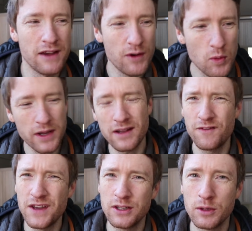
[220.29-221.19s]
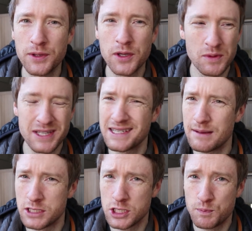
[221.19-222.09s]
If I wanted a VW with the
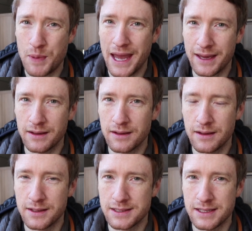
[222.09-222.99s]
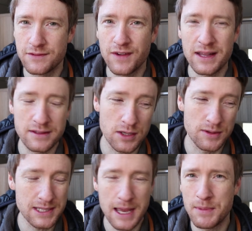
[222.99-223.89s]
same spec as this van, so
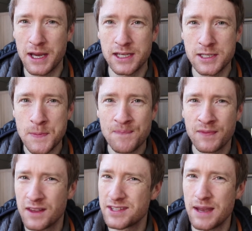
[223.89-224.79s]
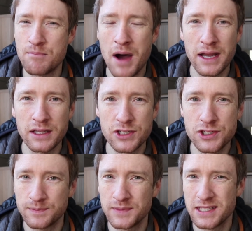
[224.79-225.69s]
the same age, same
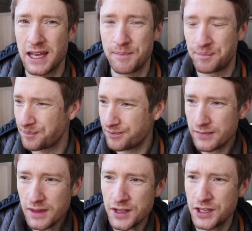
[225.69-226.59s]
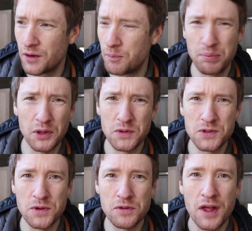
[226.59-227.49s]
mileage, same, you know,
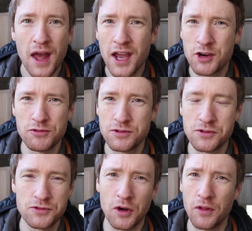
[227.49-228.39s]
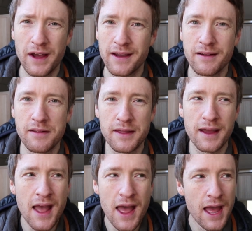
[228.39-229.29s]
Bluetooth, cruise control, that kind of thing,
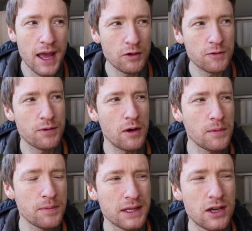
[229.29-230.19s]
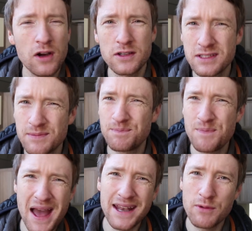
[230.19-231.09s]
it would have probably cost
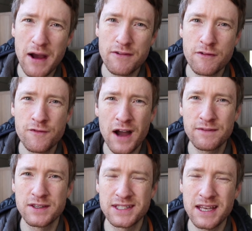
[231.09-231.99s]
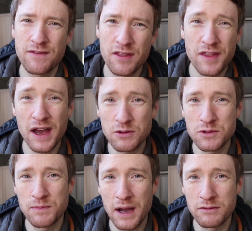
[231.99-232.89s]
anywhere from five to seven
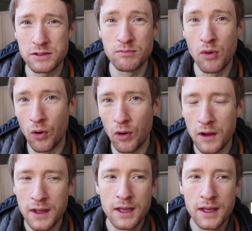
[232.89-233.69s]
thousand pounds more.